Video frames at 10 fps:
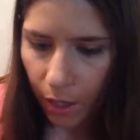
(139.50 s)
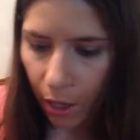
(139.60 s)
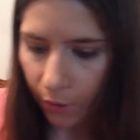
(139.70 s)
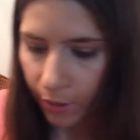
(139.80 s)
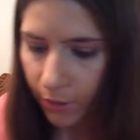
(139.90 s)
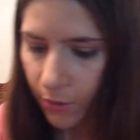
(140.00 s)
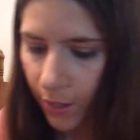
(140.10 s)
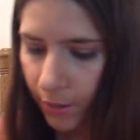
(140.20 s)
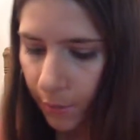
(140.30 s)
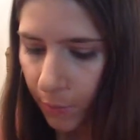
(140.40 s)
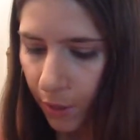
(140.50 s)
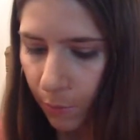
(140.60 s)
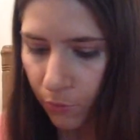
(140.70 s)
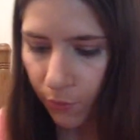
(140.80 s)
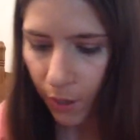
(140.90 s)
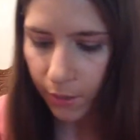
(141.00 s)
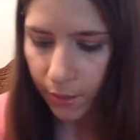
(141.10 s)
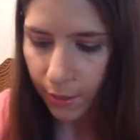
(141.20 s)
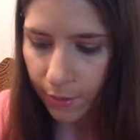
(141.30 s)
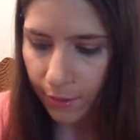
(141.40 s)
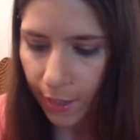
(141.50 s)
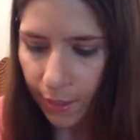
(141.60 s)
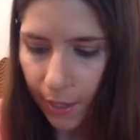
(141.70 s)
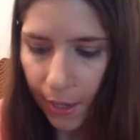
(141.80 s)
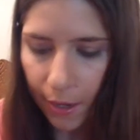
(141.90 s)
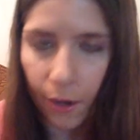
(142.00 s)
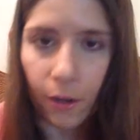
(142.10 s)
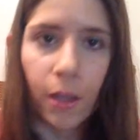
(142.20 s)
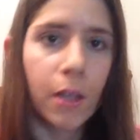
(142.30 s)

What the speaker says: Alright, so next I'm going to move on to skincare.